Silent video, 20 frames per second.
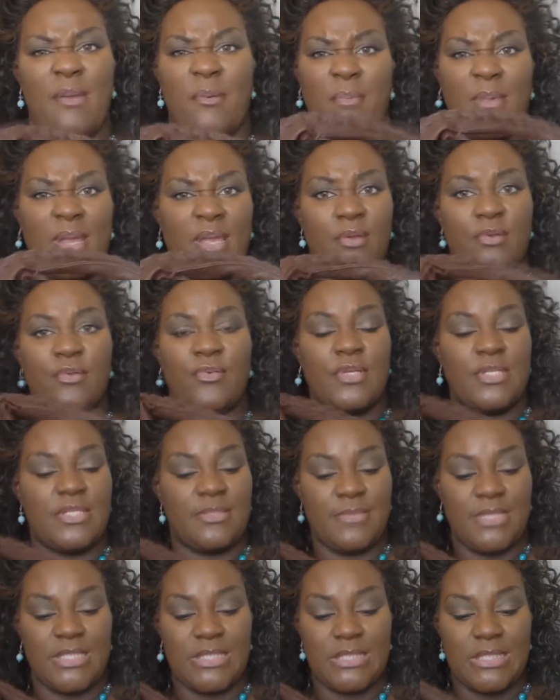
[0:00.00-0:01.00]
at around
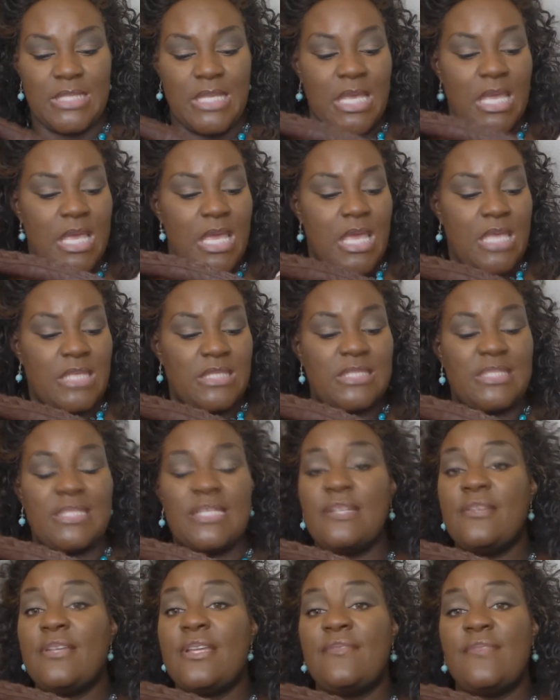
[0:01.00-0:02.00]
Christmas.
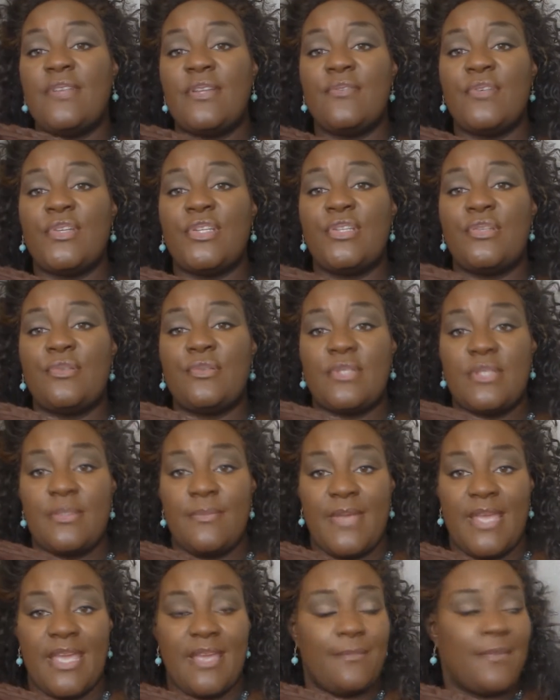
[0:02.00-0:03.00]
Still have never used
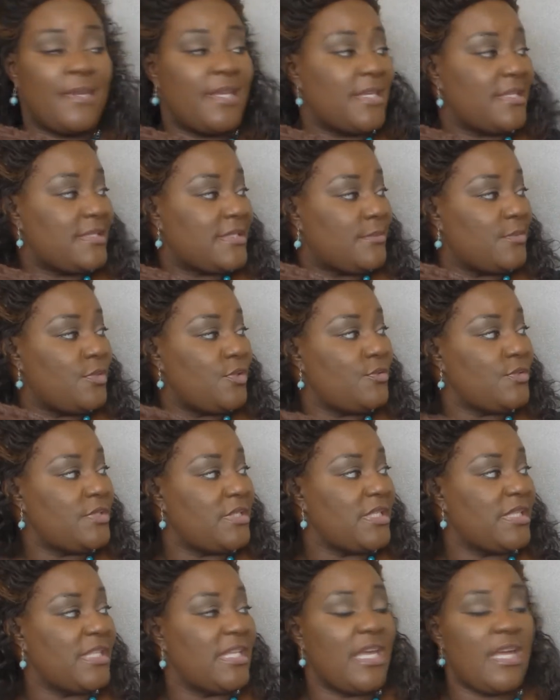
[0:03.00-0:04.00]
the bag because I'm
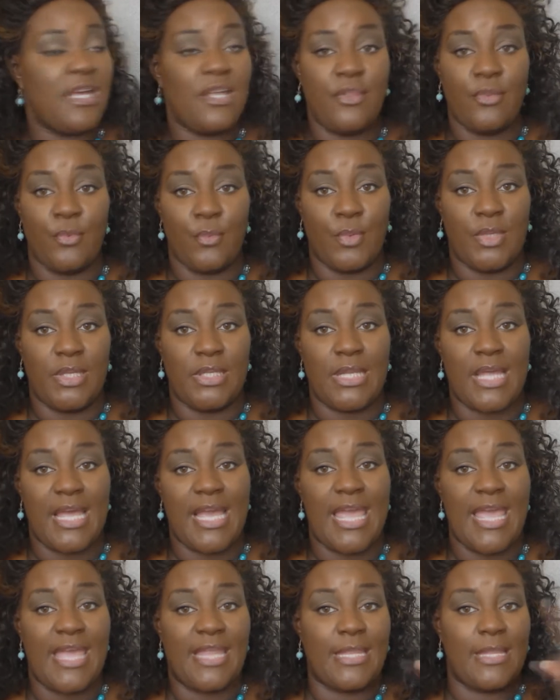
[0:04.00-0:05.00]
using the other one.
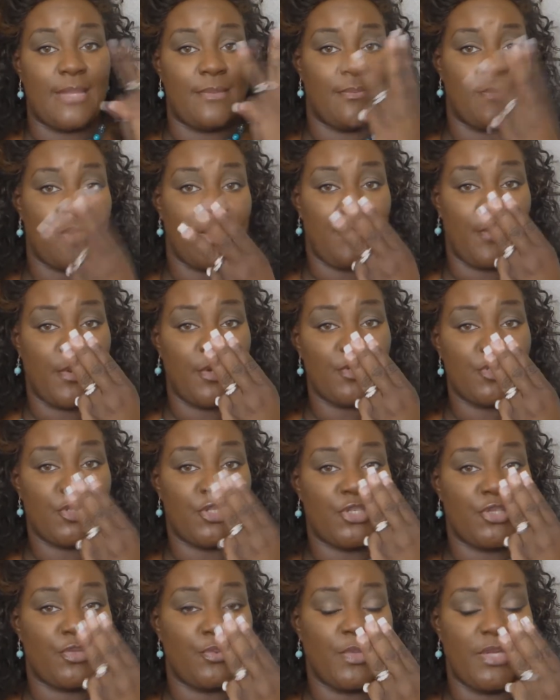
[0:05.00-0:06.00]
I
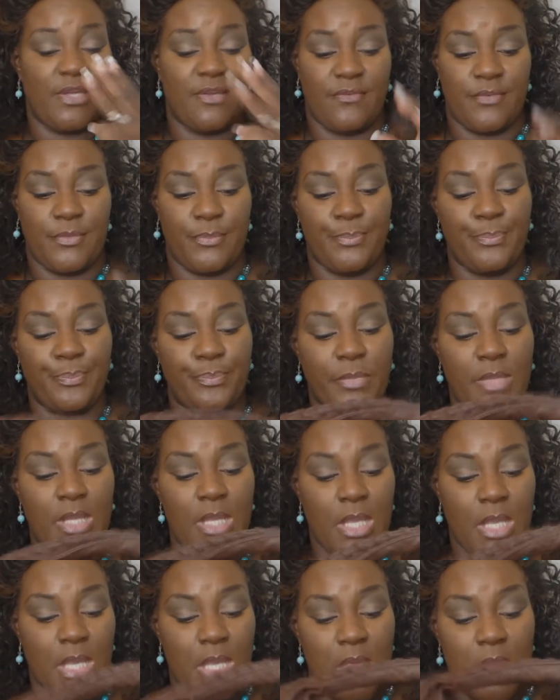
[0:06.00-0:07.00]
purchased 3 of
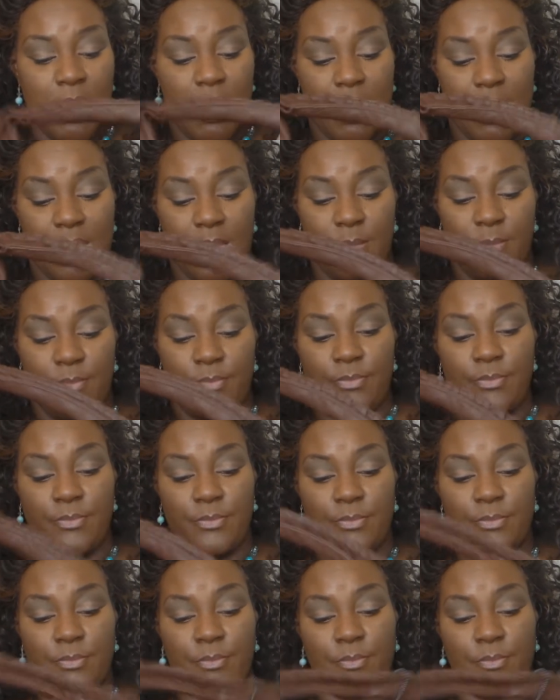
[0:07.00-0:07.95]
them.